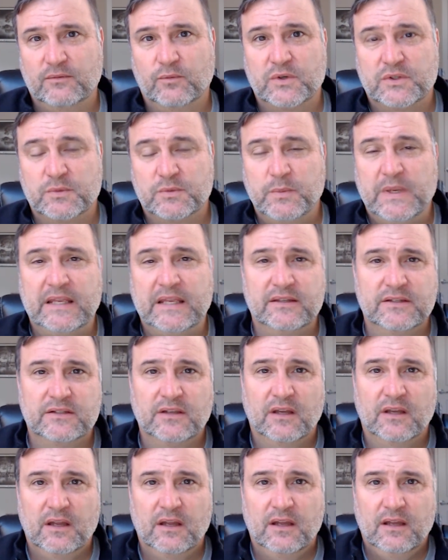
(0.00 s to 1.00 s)
Which means
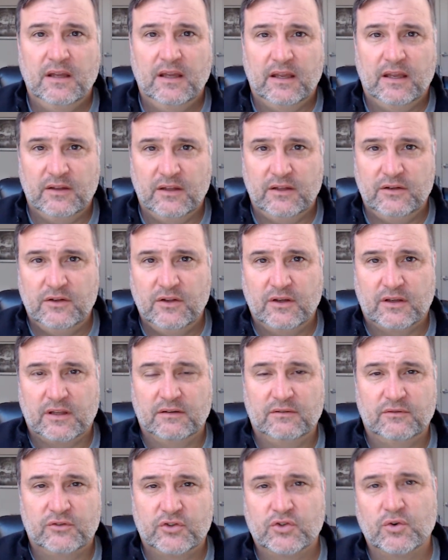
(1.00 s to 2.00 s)
you
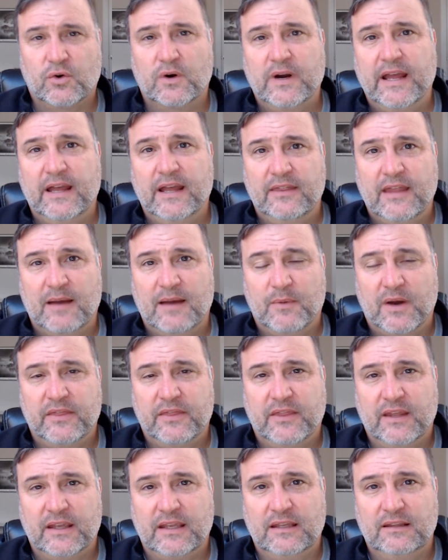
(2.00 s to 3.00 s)
can shorthand that by
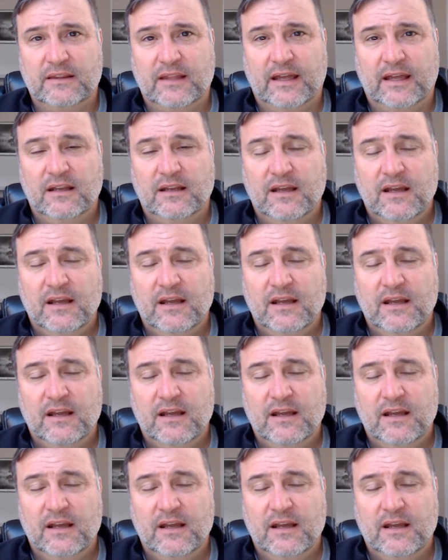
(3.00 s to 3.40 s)
thinking that